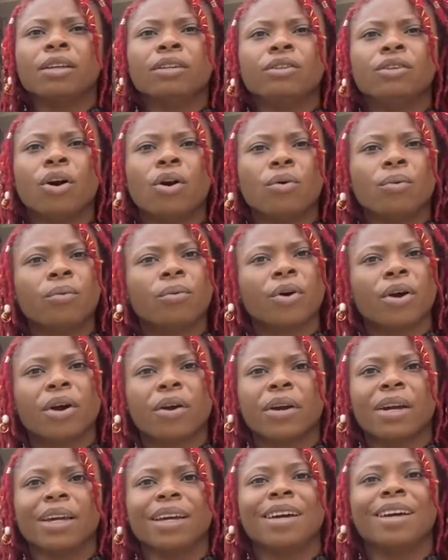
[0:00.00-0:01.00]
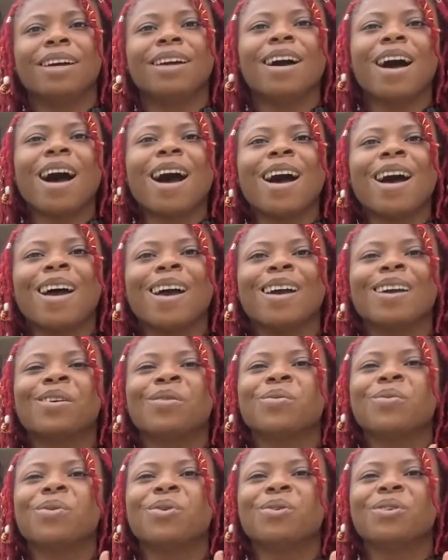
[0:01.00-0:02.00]
don't worry. God
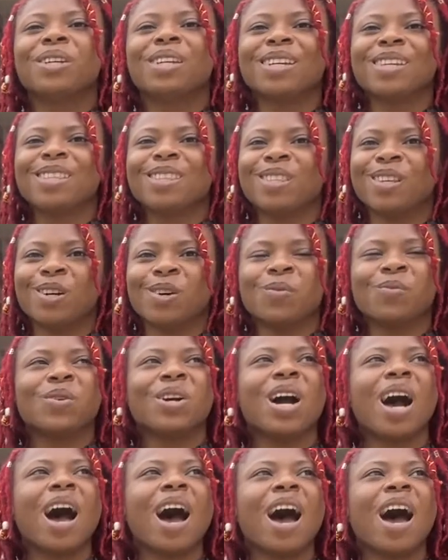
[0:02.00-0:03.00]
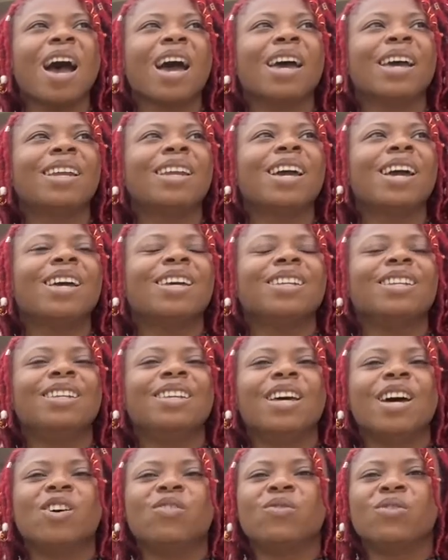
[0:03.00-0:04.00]
will get them. God
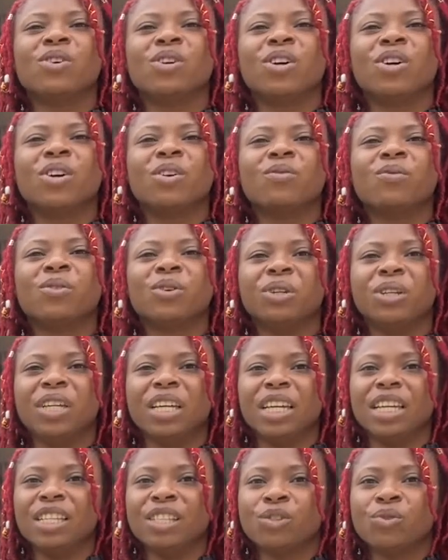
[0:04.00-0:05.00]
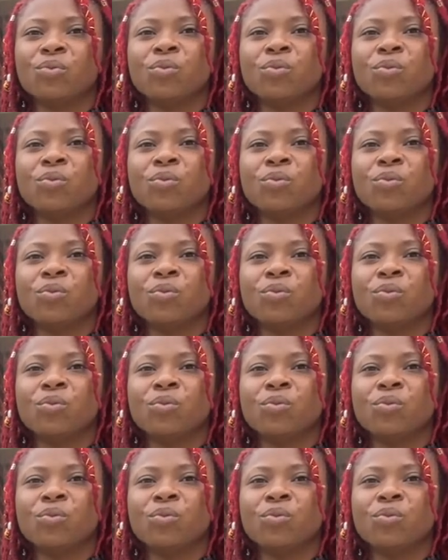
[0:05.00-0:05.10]
never forgets